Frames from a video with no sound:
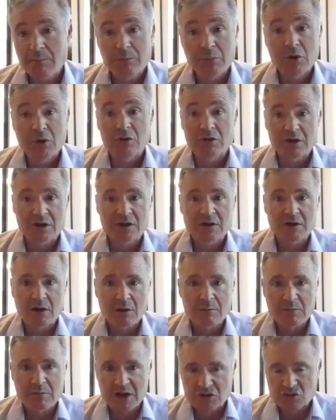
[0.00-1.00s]
billion
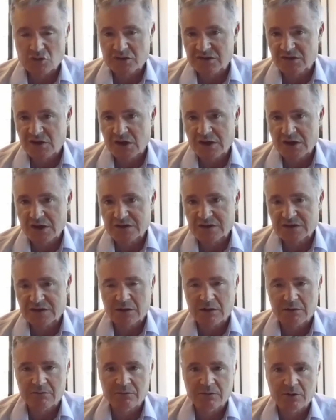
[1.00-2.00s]
metric tons
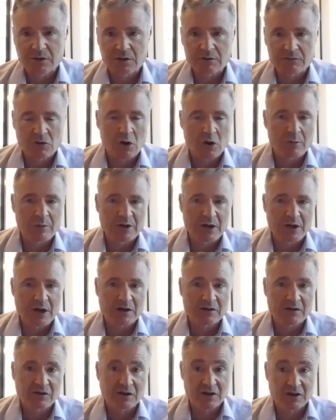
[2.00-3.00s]
of carbon
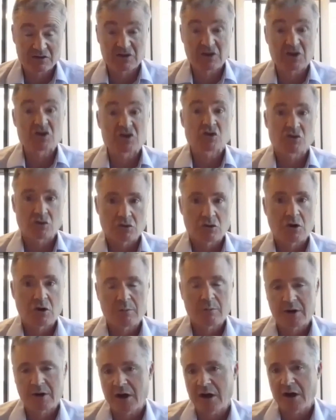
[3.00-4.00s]
dioxide, additional
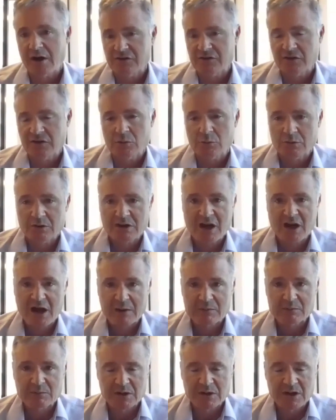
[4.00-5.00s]
carbon dioxide that would
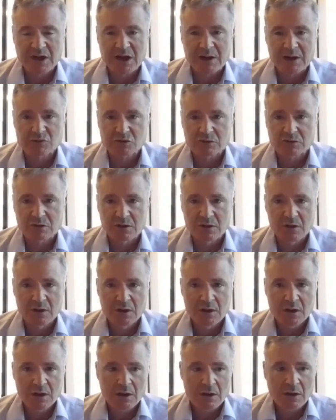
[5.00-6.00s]
be captured
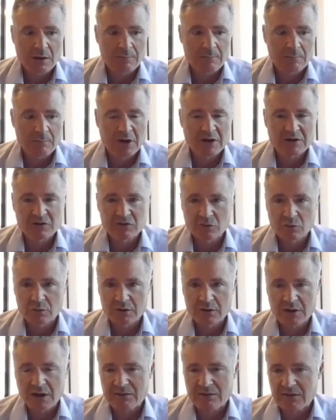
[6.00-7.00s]
by
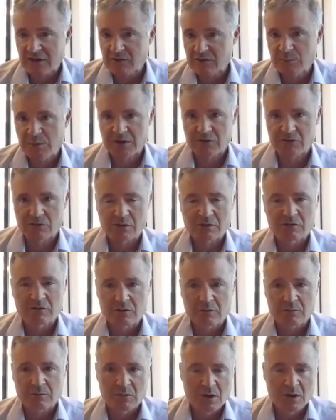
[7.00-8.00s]
doing that. And that's based on
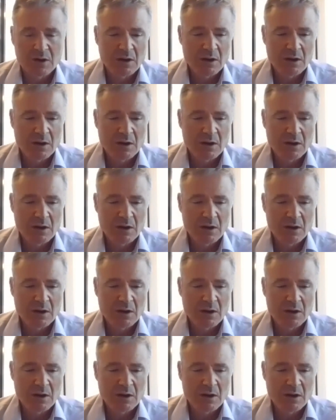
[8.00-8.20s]
some